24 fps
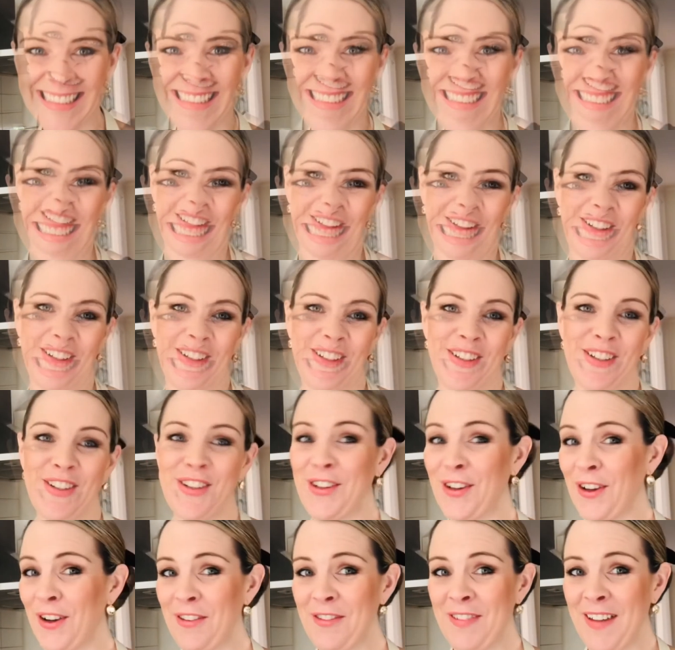So
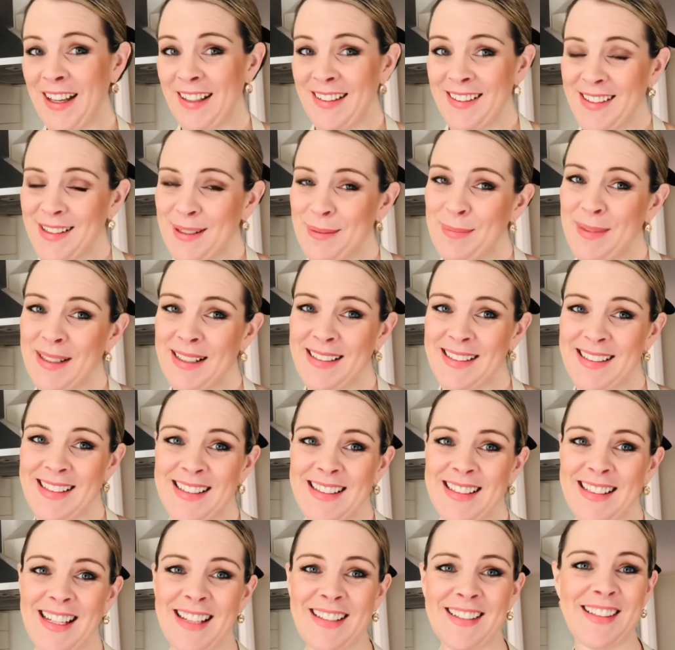no fancy
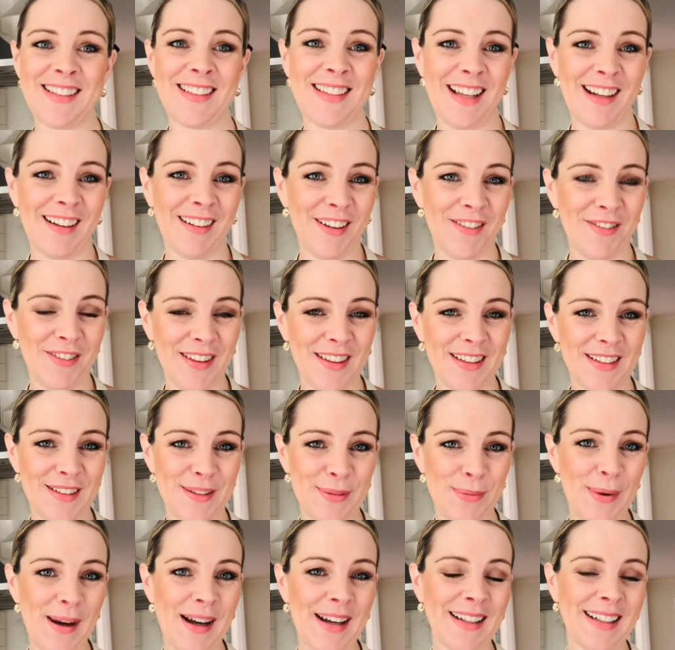mixes necessary for this
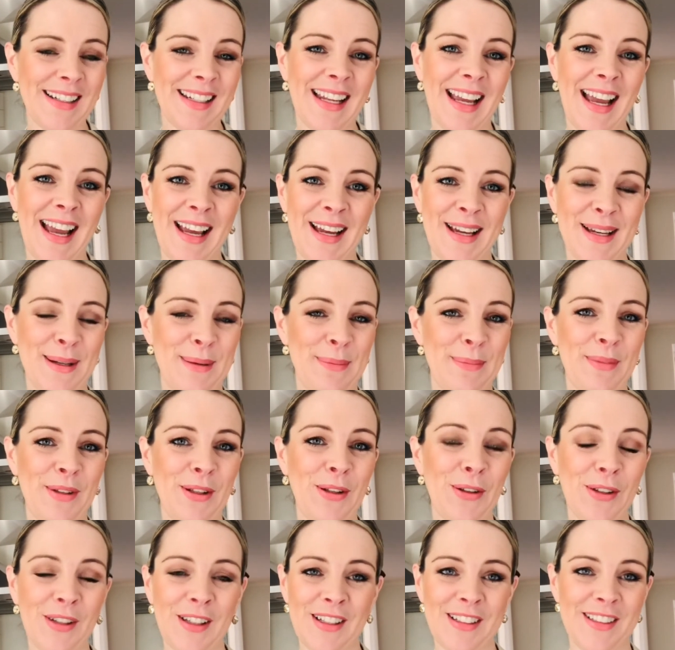one.
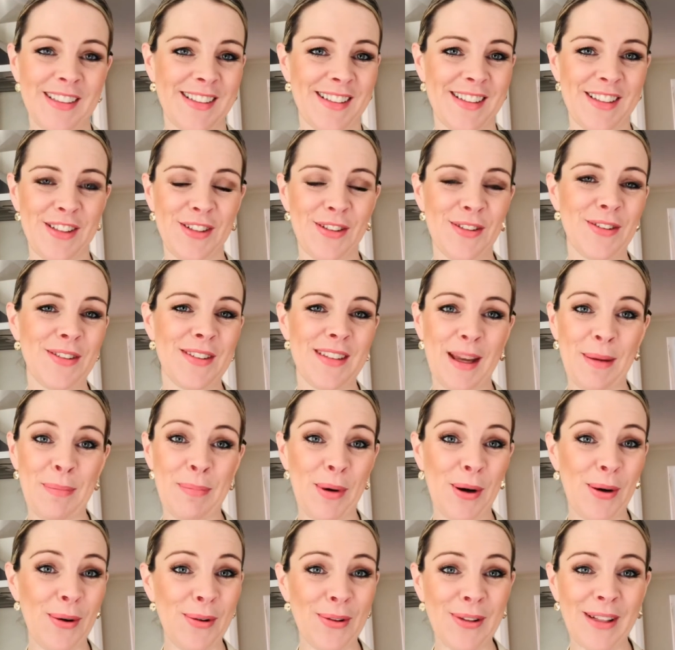You can just use a
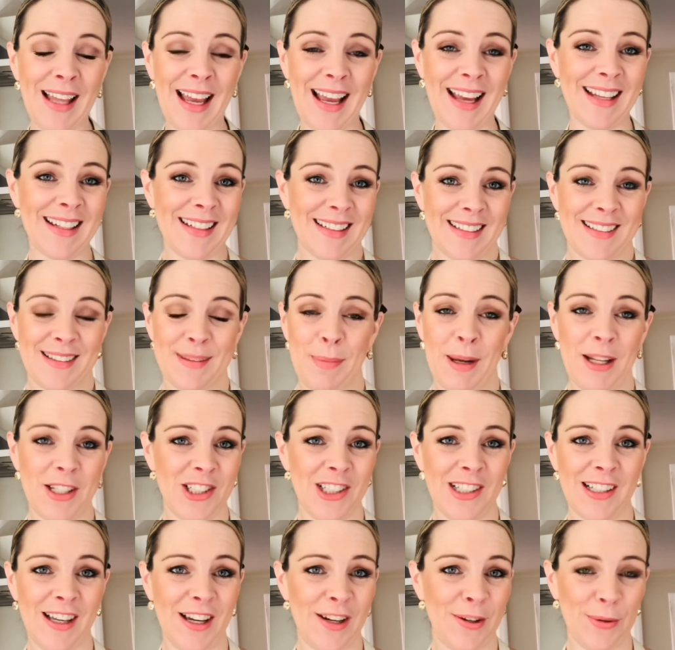bowl and a
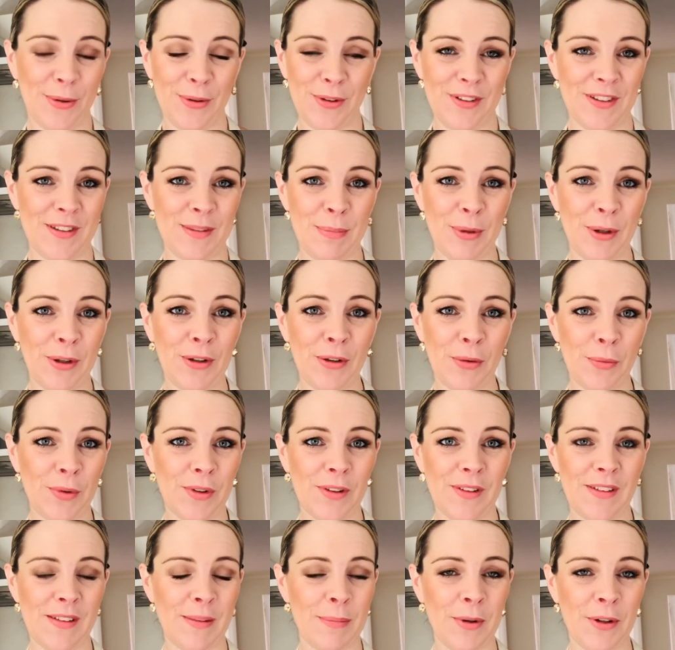spatula or a spoon, a
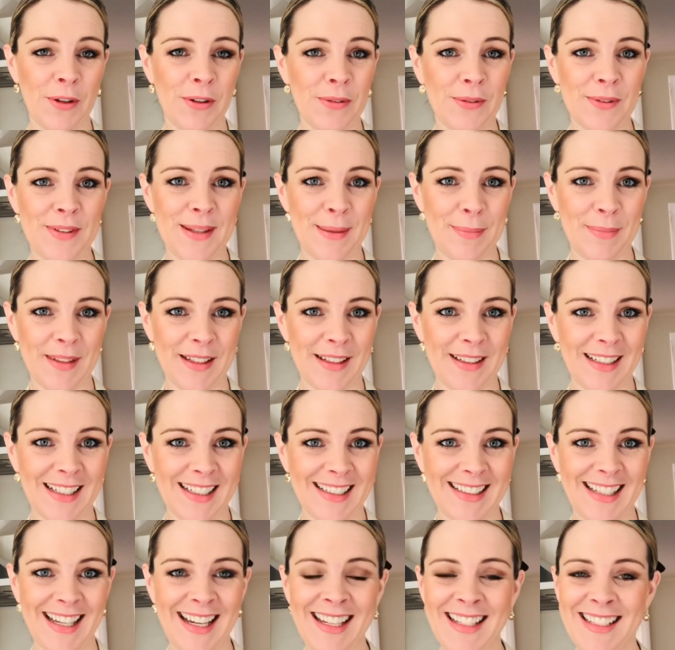wooden spoon or something
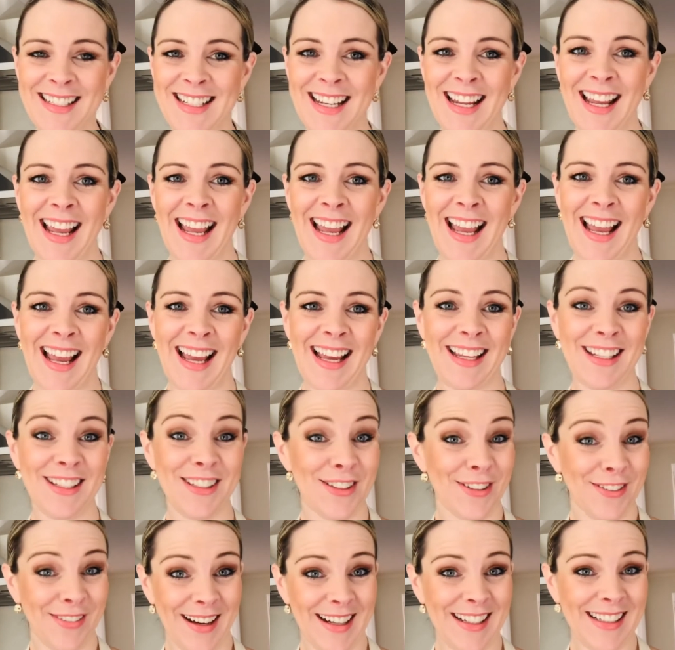like that, and
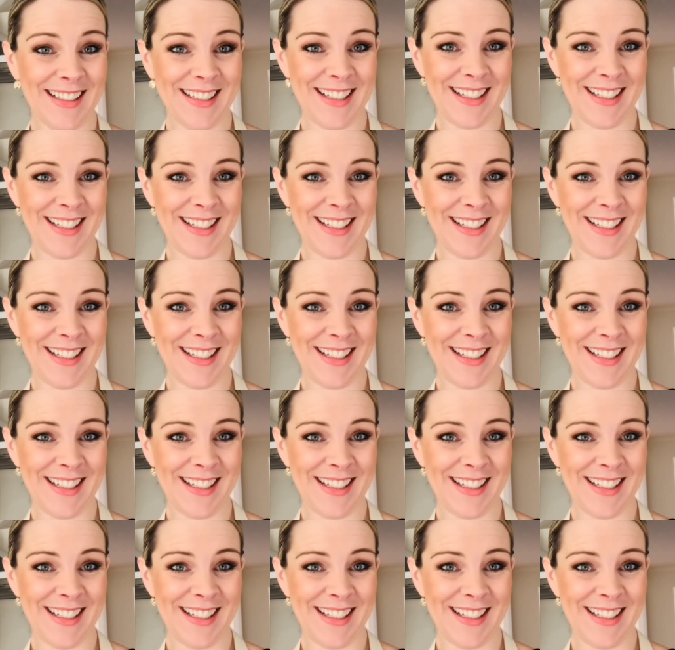you're ready to